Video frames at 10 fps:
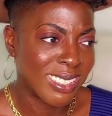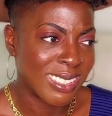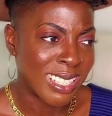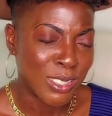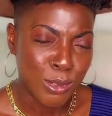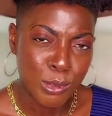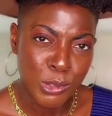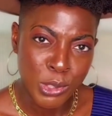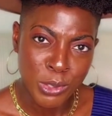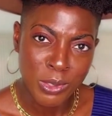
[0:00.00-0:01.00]
That's
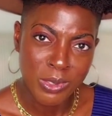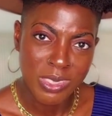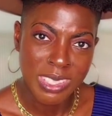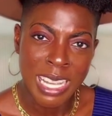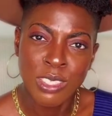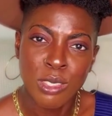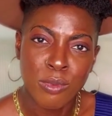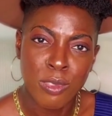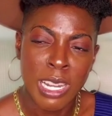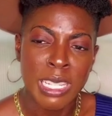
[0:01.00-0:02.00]
crucial. Not just
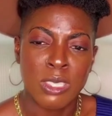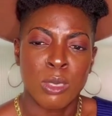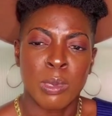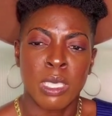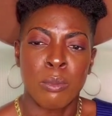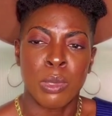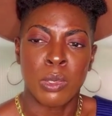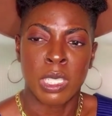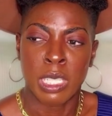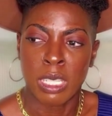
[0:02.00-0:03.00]
friends, but
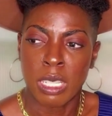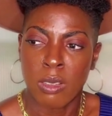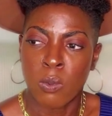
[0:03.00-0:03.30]
community